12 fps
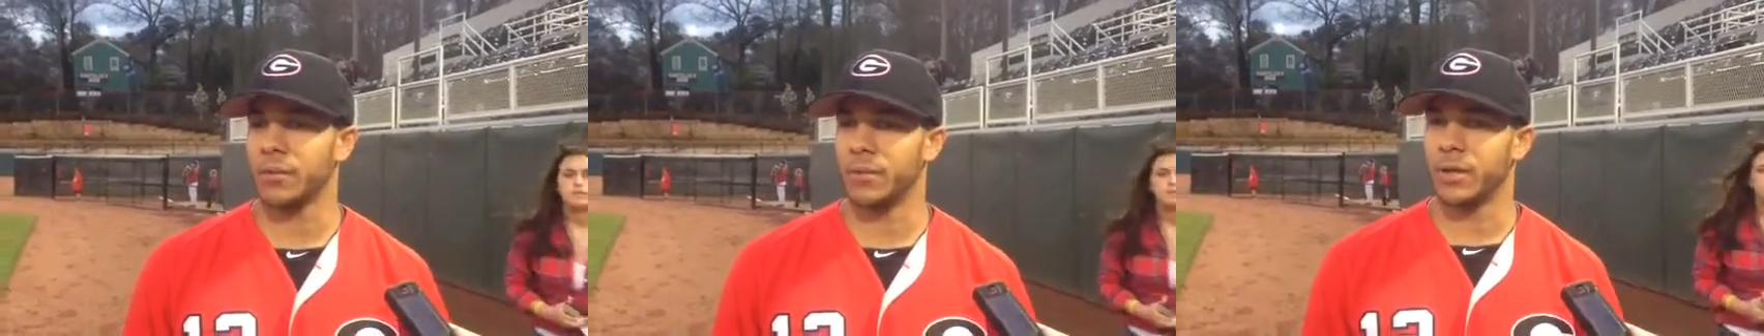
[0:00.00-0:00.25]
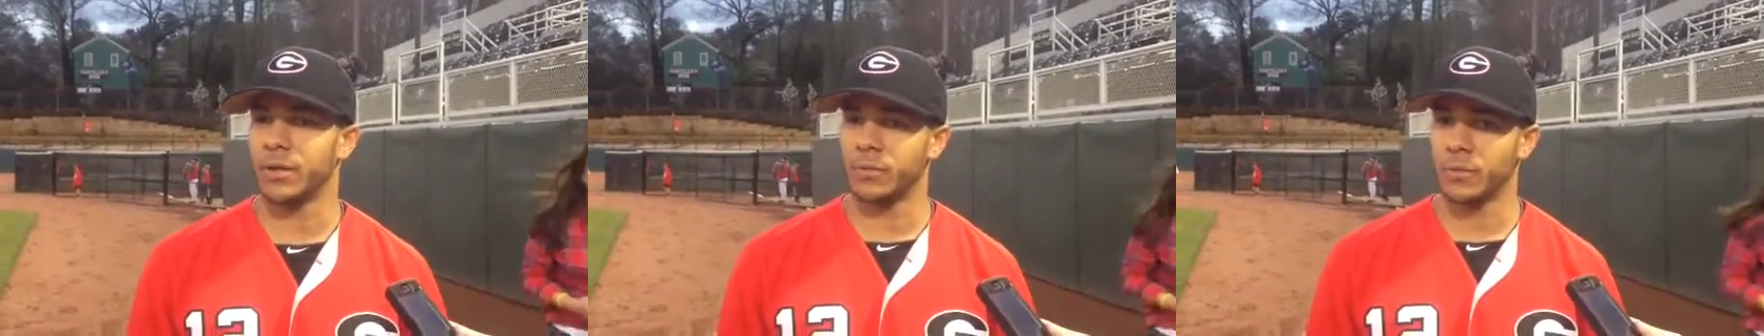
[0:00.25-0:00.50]

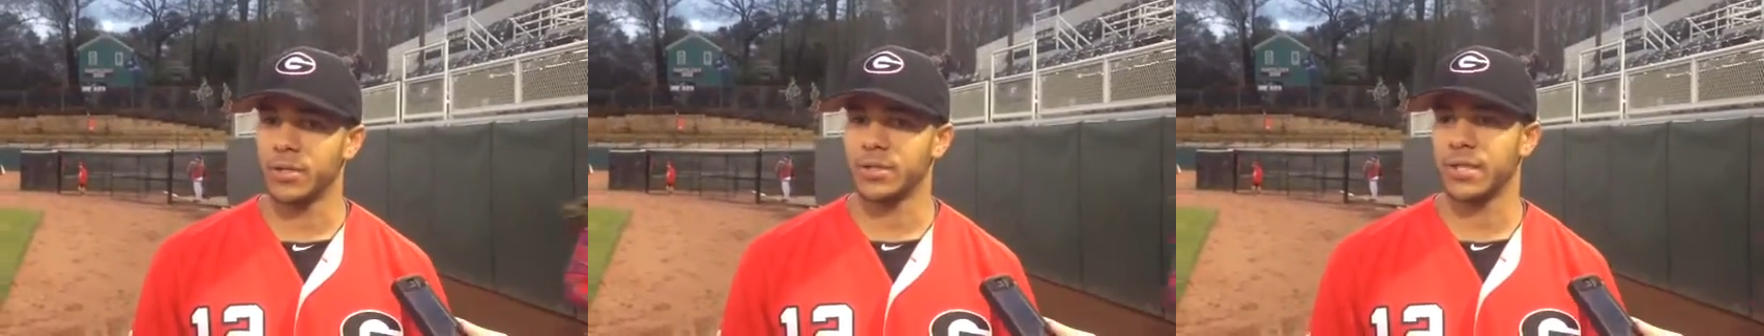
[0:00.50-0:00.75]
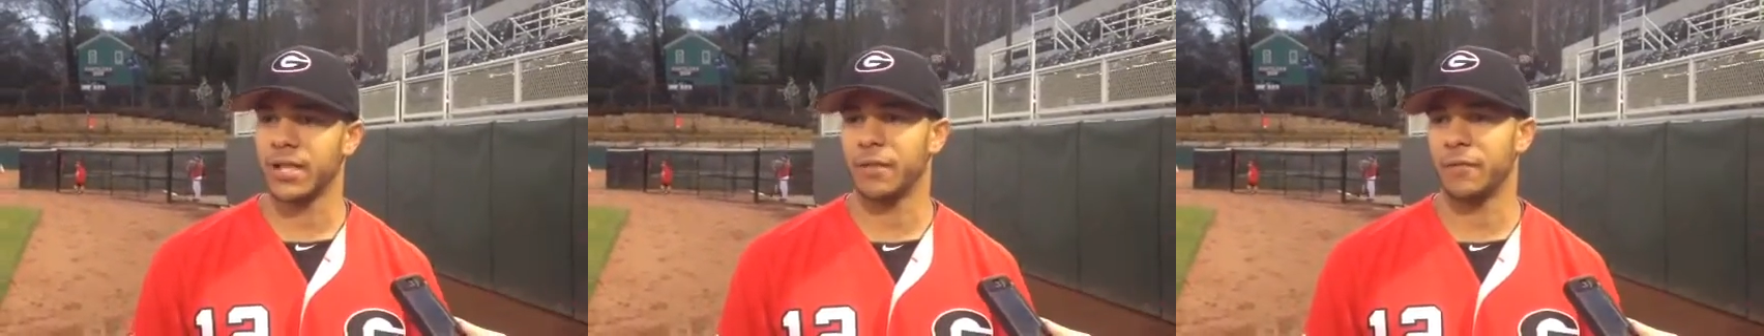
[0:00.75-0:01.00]
but we're going to see
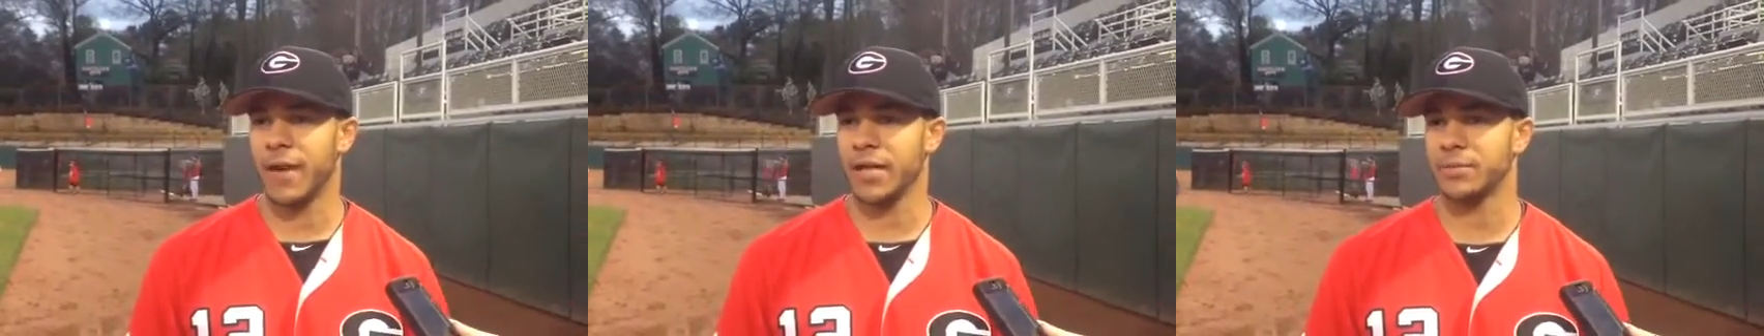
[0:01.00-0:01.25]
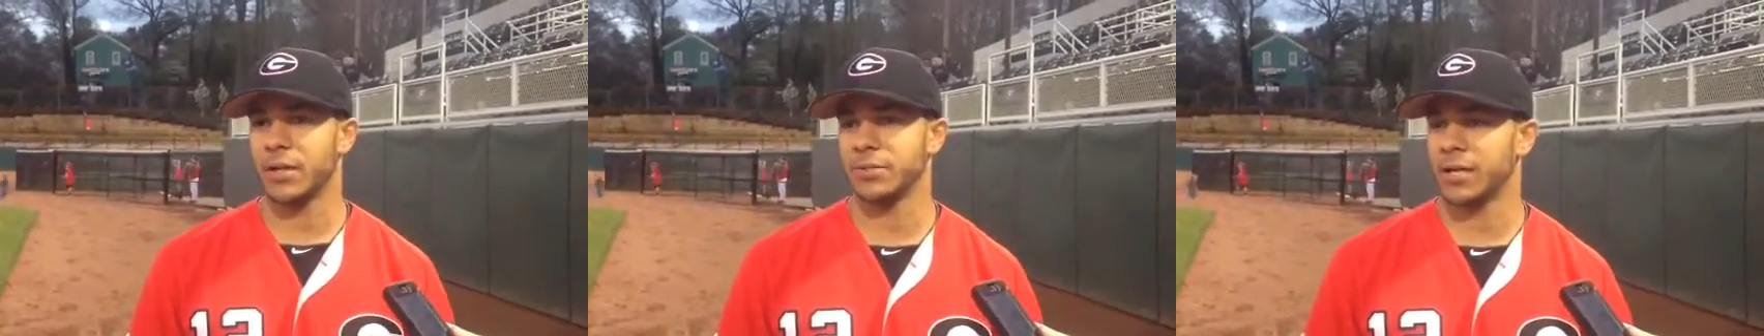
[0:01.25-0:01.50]
a lot of
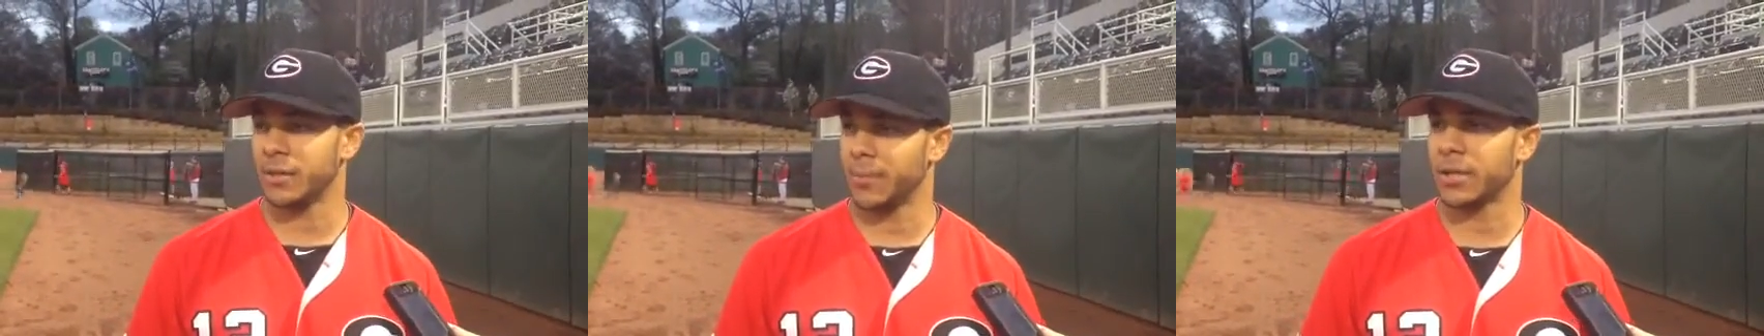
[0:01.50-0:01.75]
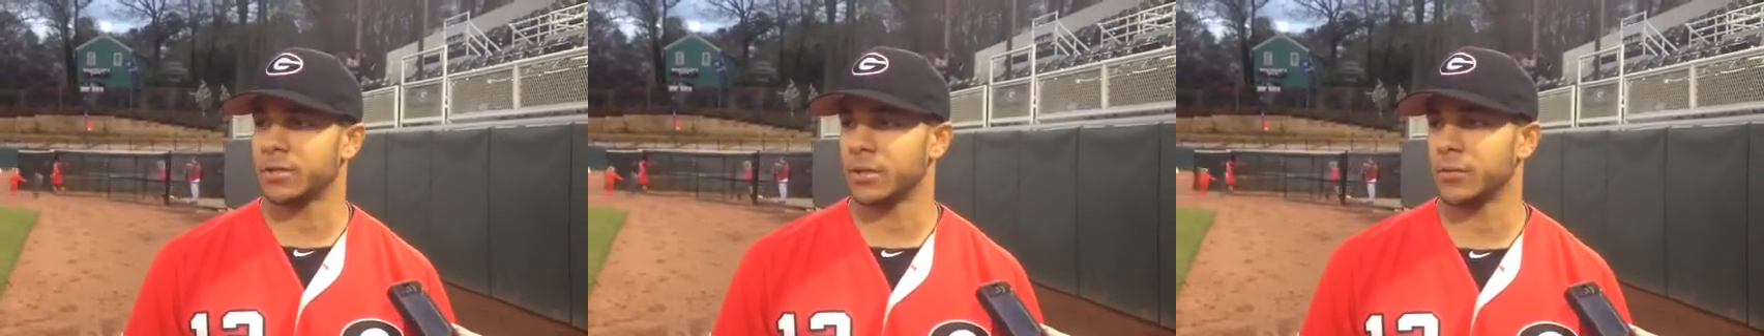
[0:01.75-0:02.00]
fastballs. We got to
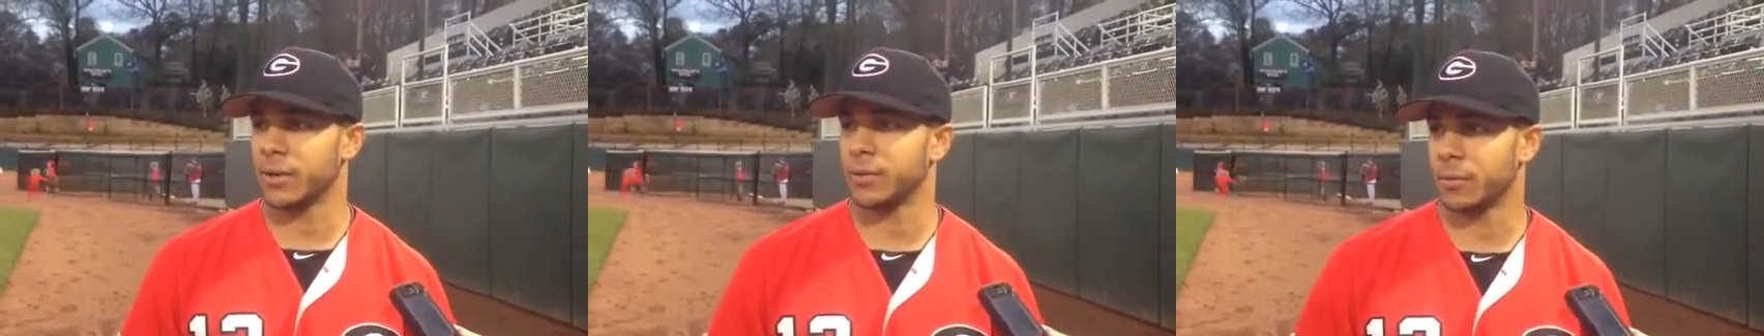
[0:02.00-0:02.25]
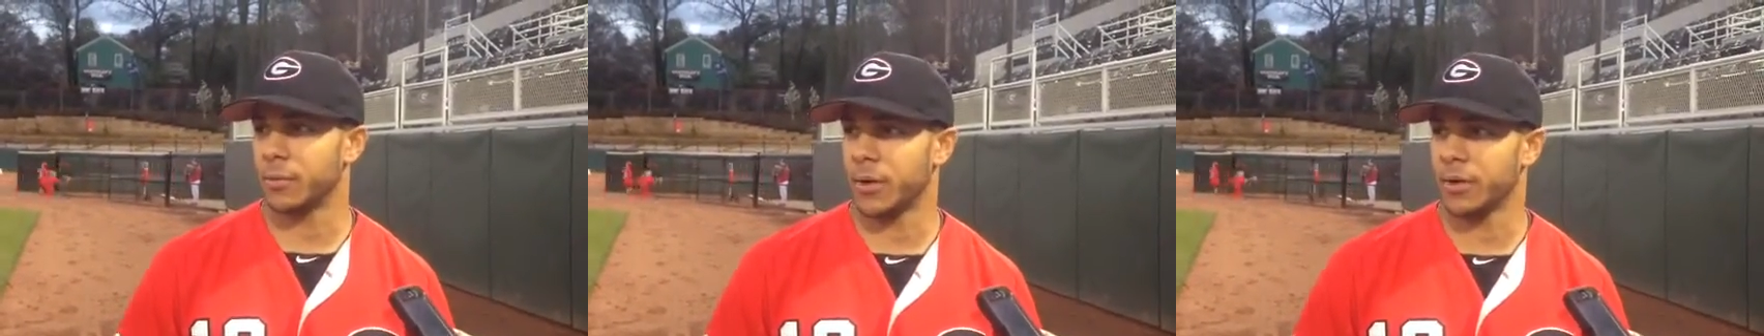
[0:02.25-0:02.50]
make sure
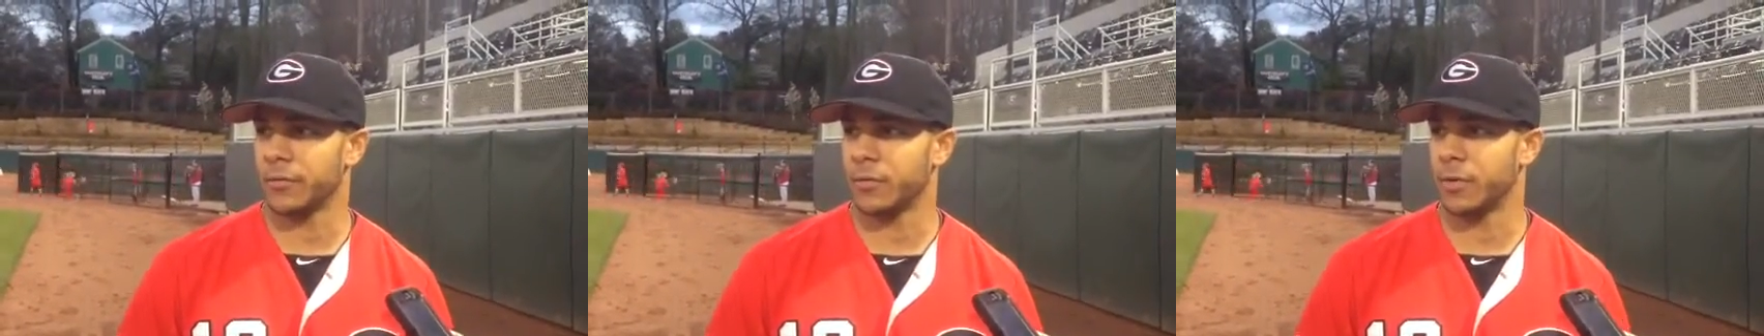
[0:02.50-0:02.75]
we're, we're ready for